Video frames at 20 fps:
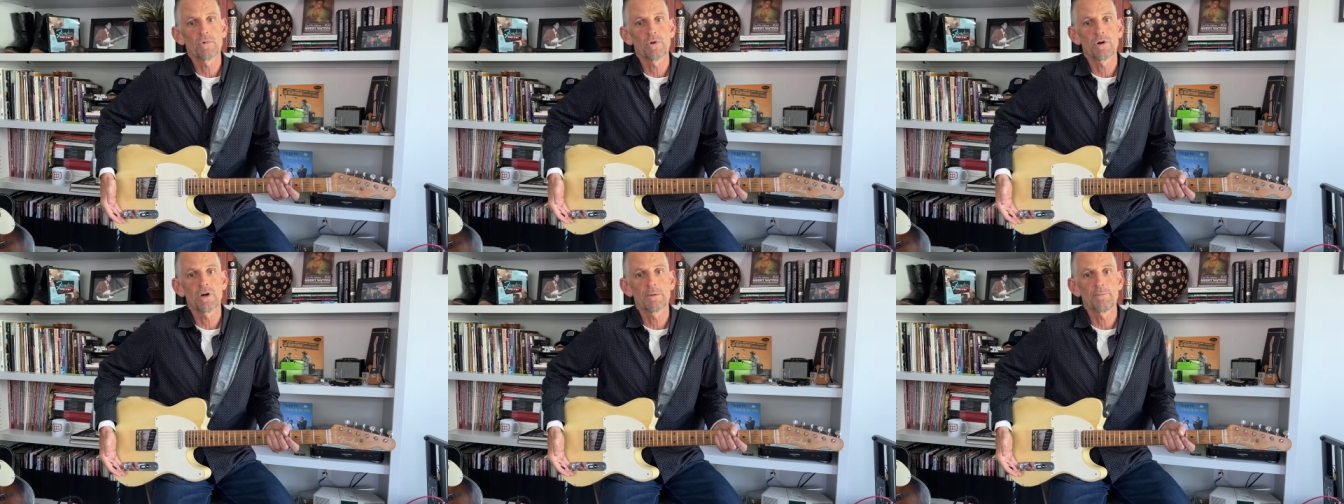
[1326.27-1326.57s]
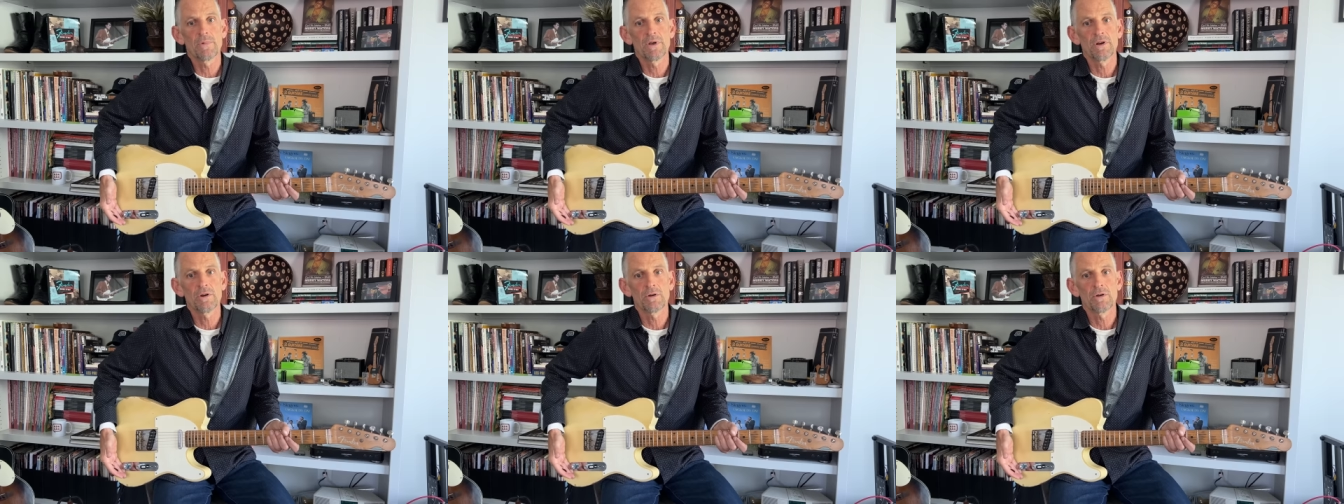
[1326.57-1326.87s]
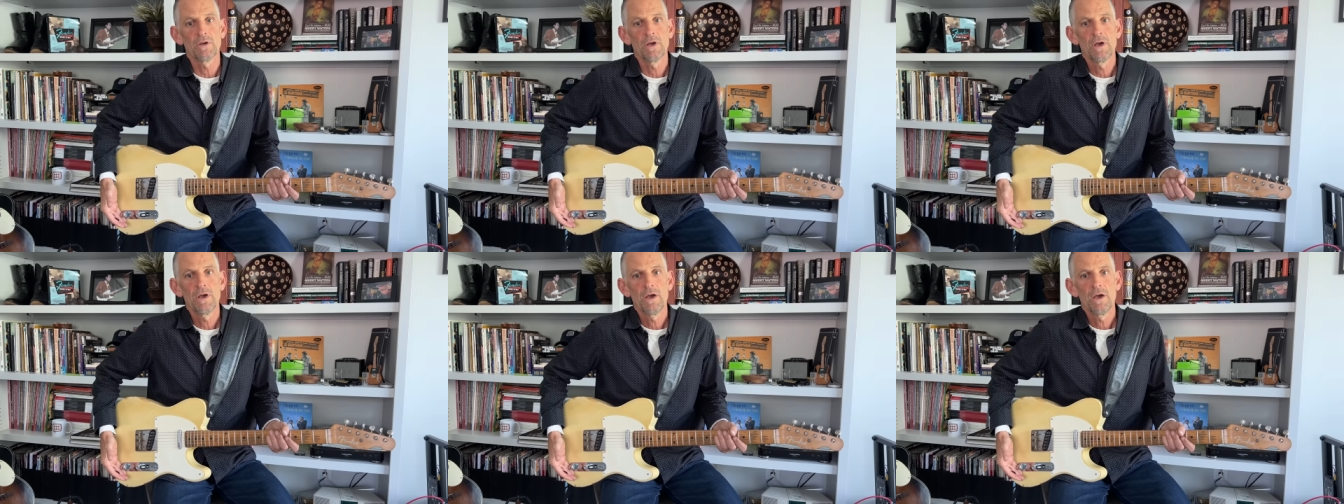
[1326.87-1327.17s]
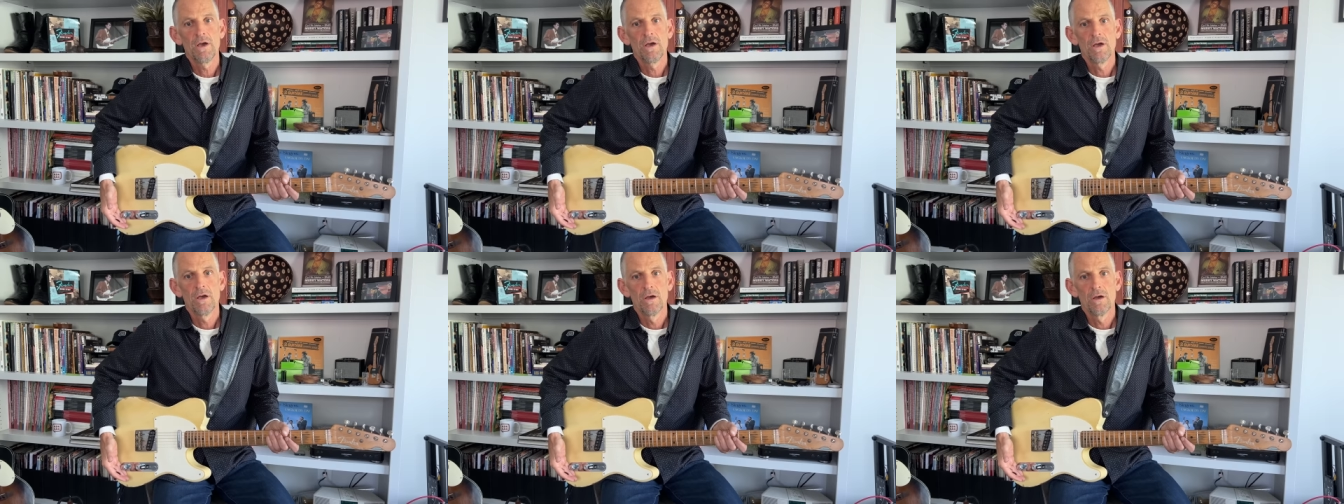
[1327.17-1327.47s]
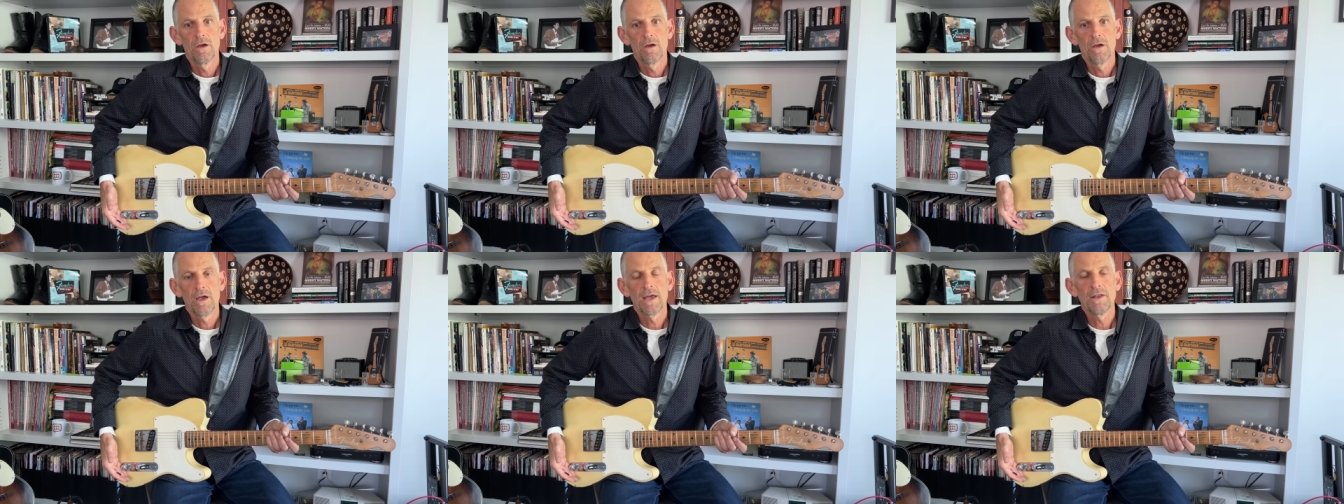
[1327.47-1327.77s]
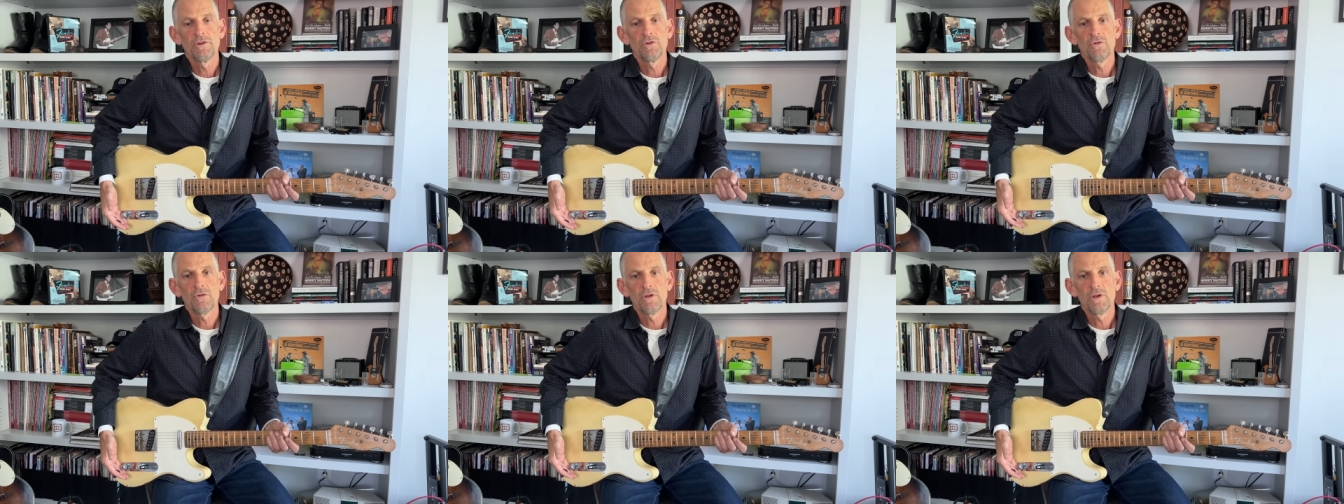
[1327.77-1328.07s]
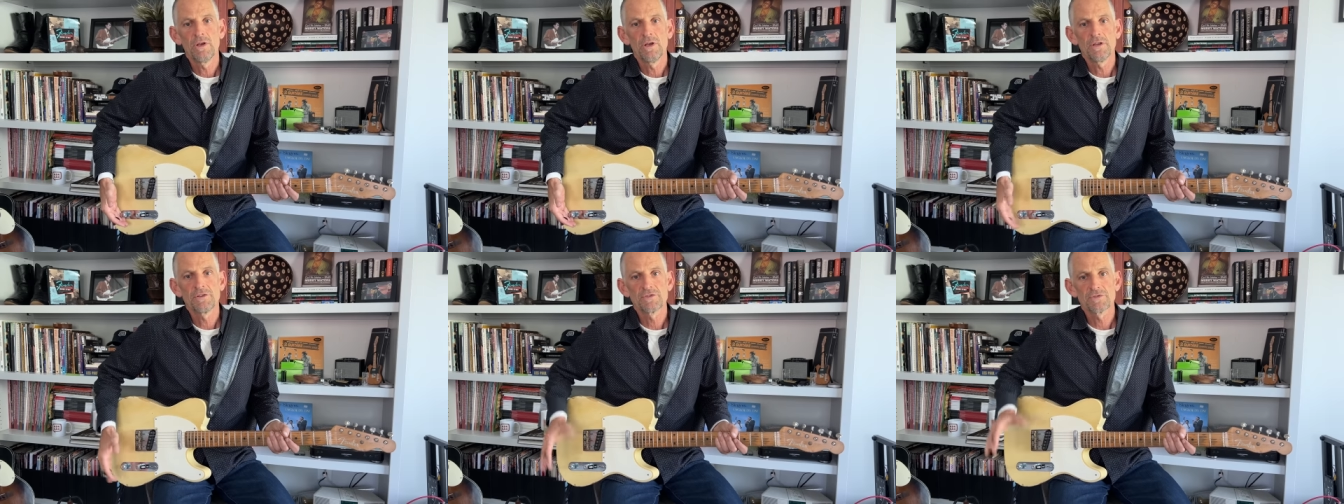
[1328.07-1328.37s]
no, I better, and you,
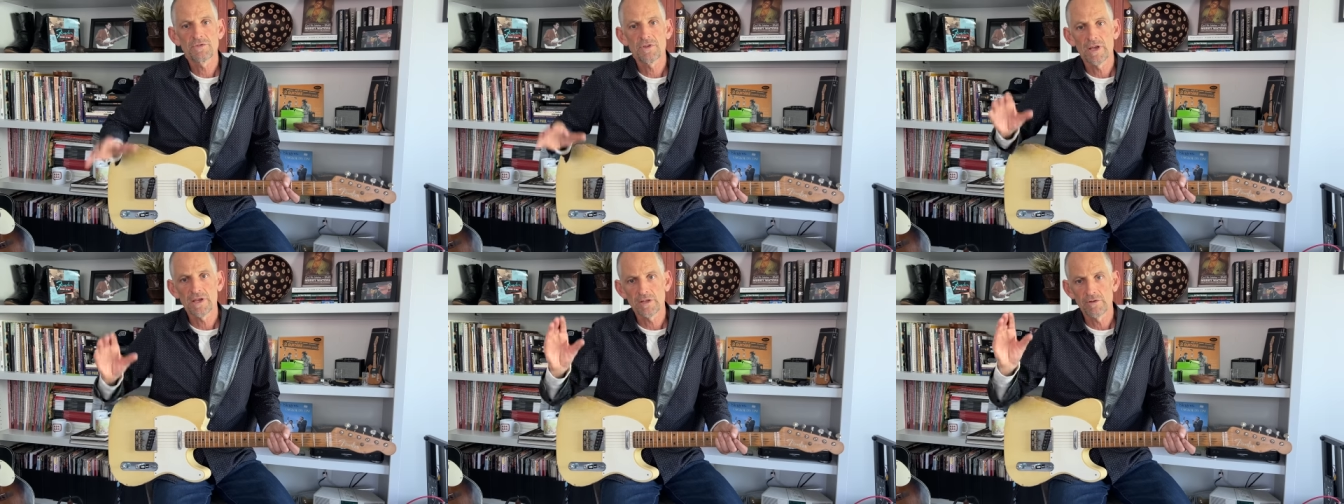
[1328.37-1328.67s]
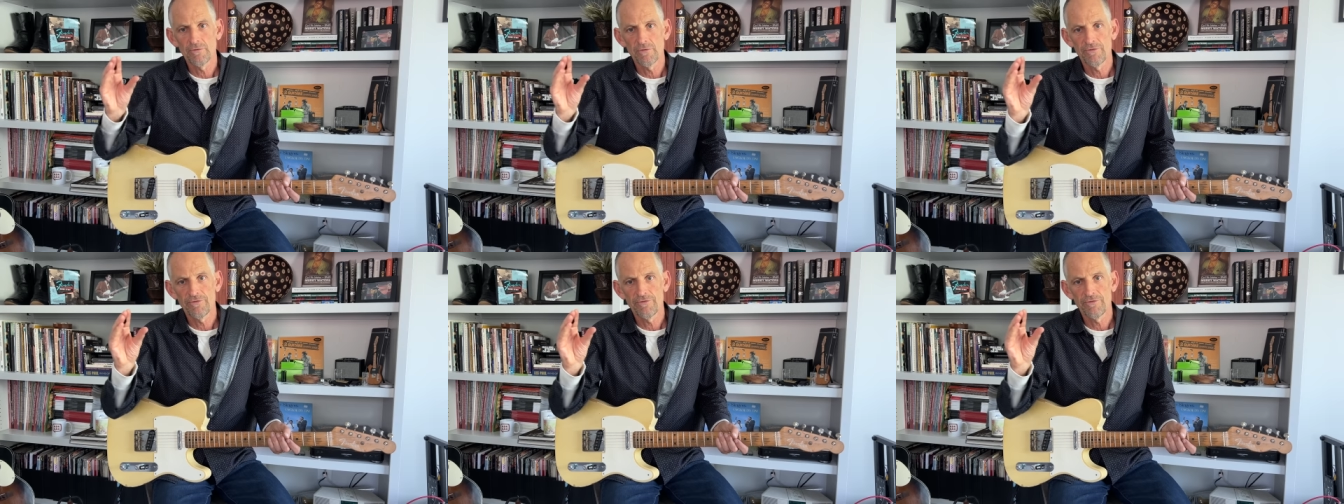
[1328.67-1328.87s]
it's like